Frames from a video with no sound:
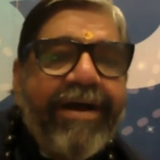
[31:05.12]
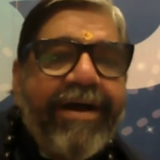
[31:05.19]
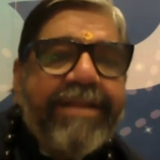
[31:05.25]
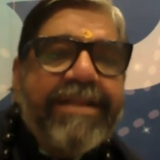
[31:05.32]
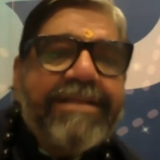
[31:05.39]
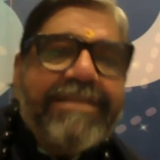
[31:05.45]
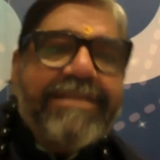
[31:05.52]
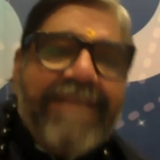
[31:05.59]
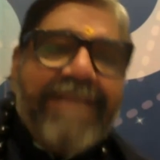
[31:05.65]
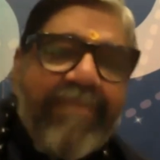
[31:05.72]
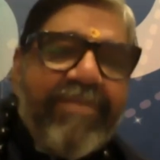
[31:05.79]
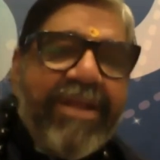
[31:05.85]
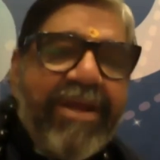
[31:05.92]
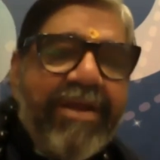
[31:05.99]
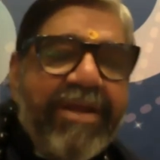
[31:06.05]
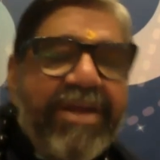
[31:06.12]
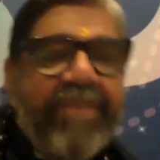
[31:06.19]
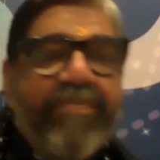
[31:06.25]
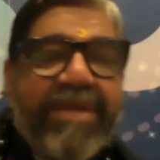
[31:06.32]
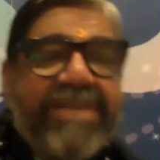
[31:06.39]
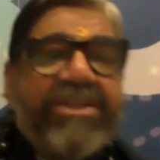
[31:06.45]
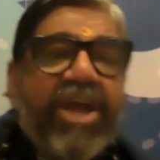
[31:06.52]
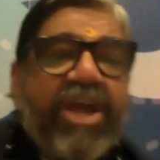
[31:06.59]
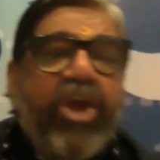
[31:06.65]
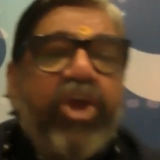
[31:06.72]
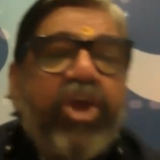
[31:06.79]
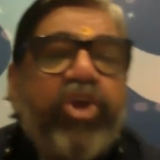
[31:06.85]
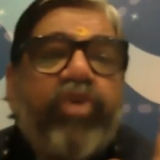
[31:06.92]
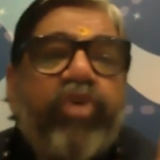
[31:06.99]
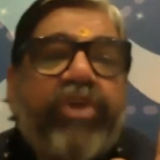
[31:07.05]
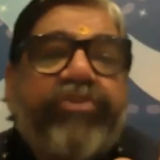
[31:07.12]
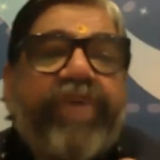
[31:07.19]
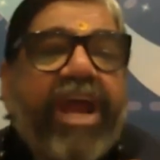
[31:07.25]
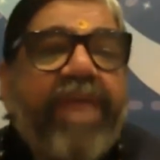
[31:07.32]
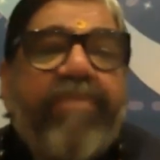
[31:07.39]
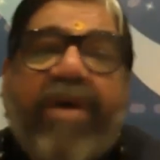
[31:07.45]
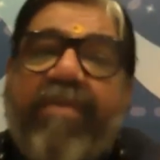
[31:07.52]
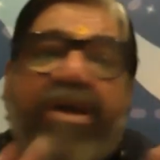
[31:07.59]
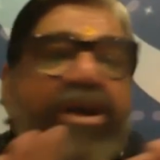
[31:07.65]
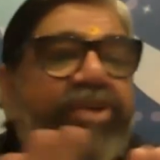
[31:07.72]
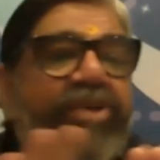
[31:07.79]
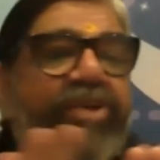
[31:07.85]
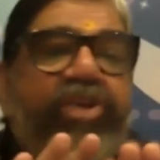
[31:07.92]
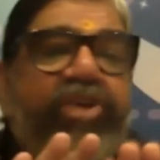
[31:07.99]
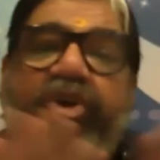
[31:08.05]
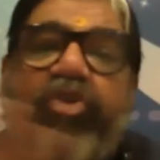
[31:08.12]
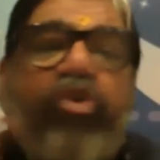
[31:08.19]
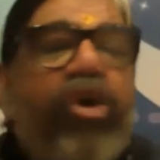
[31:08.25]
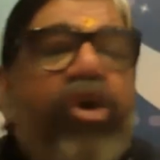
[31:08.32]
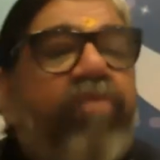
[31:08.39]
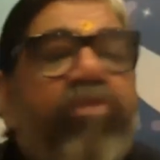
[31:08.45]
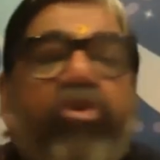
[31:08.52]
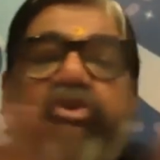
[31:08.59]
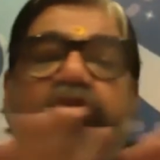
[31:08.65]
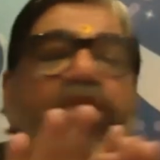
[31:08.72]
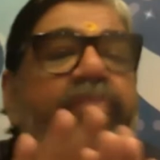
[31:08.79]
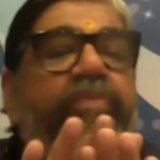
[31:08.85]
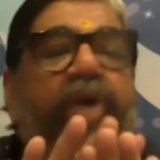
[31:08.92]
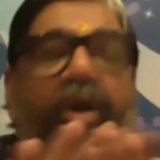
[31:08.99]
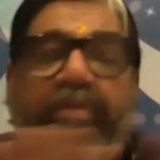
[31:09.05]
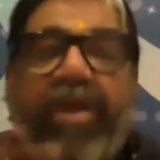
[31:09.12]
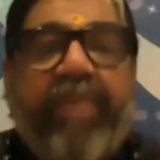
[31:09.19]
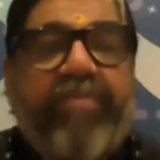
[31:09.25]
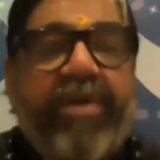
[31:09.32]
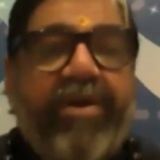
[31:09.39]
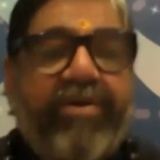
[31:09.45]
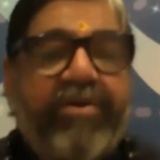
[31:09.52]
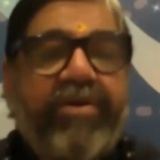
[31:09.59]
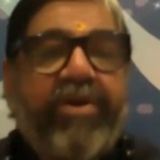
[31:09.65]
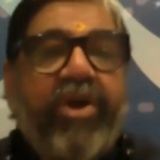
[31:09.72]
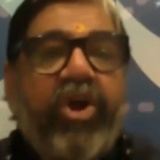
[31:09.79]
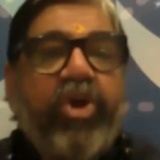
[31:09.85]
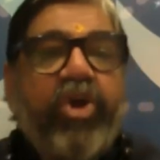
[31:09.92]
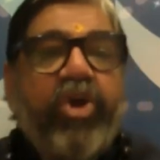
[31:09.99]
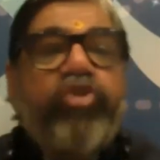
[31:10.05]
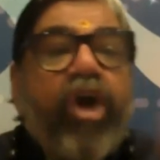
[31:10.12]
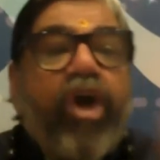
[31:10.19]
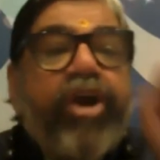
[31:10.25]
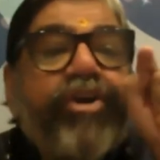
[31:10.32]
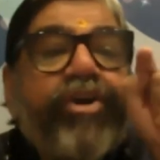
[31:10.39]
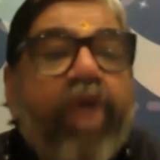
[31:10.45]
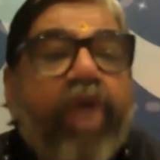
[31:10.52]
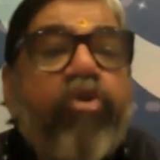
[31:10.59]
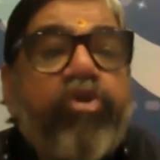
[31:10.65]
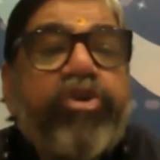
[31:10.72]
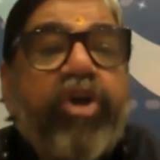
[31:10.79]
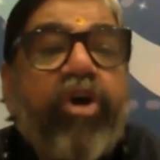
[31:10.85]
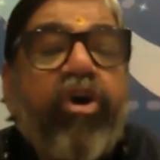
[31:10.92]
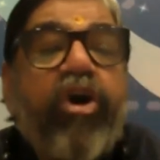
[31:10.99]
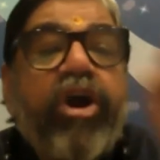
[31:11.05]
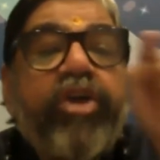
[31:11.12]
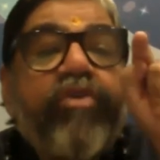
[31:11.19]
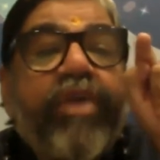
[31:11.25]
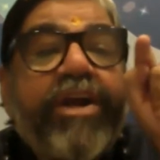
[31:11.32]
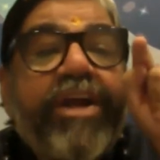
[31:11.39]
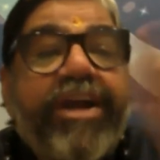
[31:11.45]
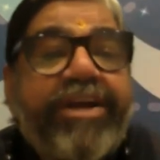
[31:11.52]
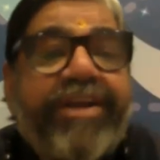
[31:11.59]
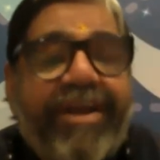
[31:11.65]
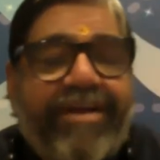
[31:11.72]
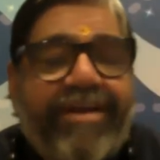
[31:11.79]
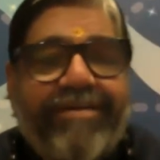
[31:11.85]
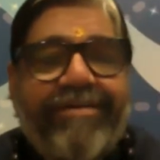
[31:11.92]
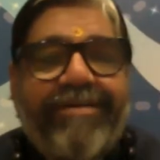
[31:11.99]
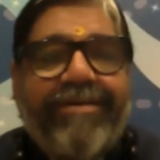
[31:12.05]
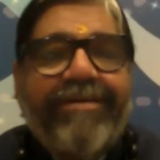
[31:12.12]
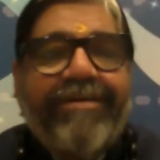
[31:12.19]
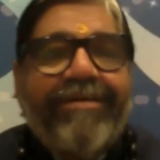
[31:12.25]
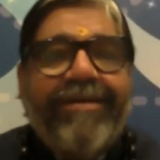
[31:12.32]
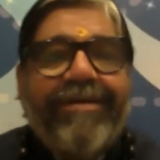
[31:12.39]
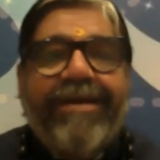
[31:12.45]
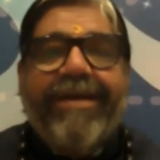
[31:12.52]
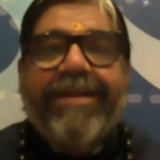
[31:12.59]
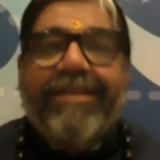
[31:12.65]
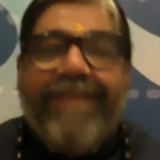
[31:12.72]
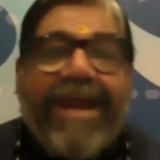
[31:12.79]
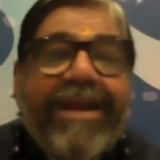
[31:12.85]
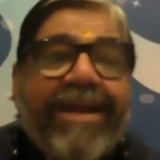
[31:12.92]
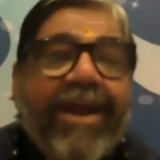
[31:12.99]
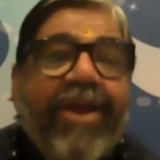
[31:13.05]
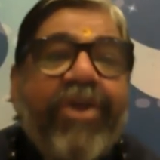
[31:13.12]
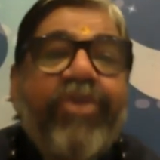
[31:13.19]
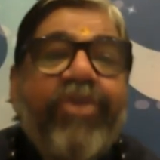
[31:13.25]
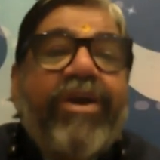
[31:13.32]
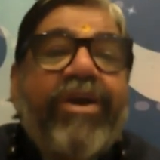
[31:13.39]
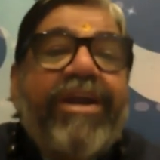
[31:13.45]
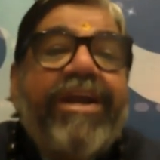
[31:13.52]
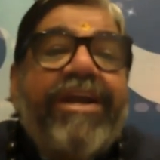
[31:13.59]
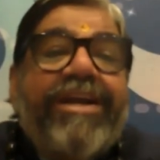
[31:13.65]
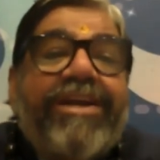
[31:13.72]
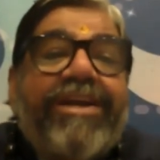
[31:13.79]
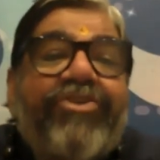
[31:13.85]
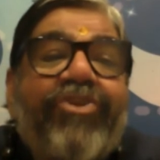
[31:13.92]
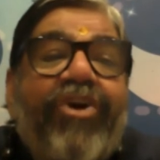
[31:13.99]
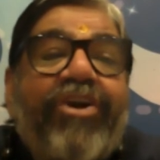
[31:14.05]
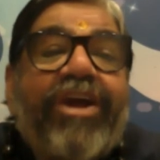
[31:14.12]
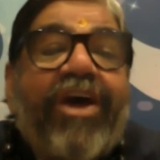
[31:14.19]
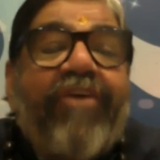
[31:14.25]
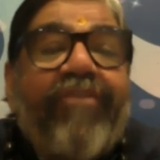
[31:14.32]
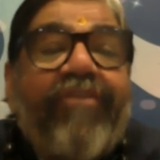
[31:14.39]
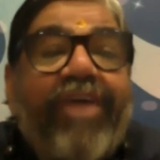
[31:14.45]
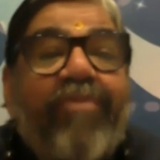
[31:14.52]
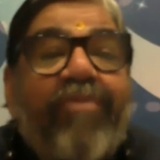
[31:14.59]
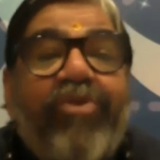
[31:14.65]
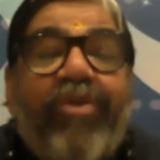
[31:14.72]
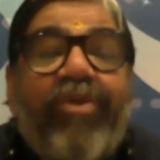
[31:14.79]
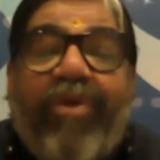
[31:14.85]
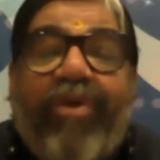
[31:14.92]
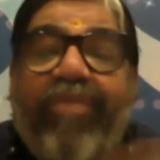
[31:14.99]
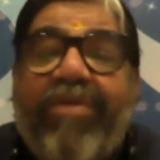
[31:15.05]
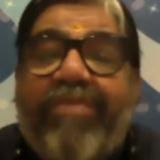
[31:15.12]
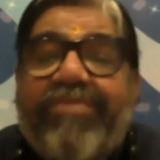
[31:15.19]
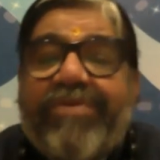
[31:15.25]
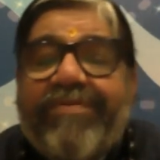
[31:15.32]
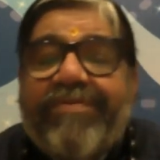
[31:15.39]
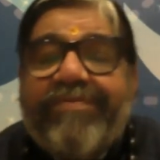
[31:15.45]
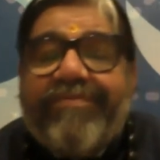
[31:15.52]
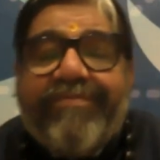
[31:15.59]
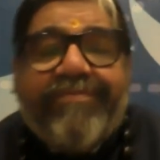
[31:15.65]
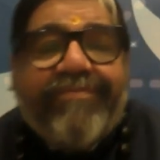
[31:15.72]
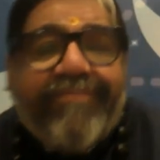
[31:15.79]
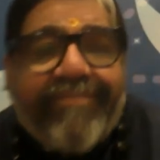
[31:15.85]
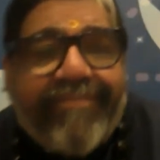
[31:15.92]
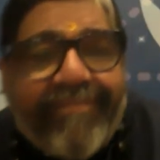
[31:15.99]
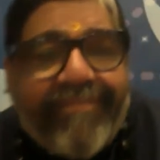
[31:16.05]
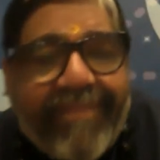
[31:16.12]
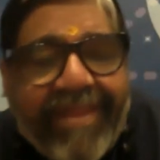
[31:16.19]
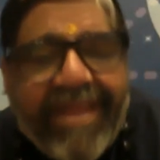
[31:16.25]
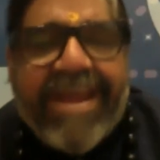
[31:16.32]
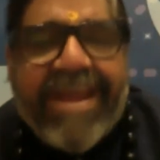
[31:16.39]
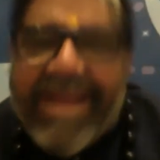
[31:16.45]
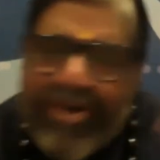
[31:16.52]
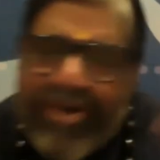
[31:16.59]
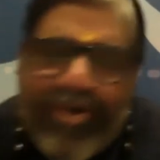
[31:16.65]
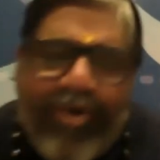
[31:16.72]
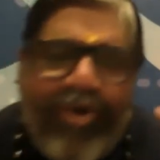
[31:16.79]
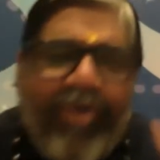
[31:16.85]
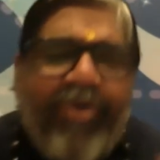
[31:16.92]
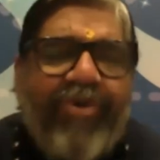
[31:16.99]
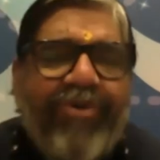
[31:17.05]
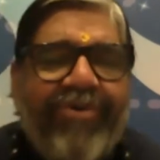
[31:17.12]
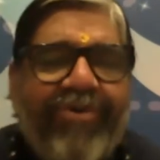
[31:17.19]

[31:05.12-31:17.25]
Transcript: the same thing. It means your Sai Baba doesn't know about your problem. Your doubt on your deity, that your deity is not aware about your problems. He know.